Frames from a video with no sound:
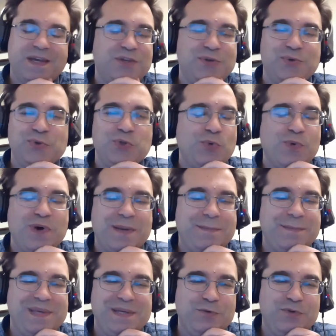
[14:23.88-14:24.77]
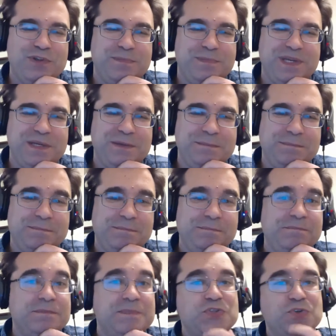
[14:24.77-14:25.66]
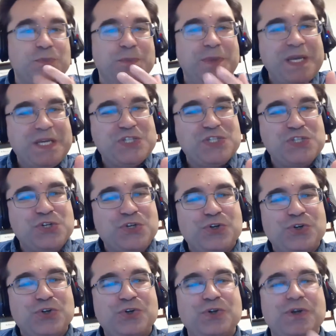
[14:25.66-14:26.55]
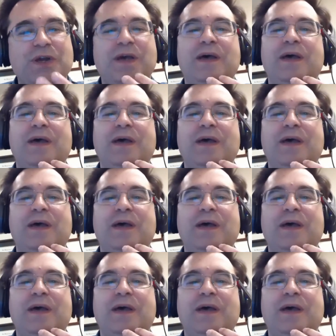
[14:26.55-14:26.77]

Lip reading: you don't want to meet with me. So make sure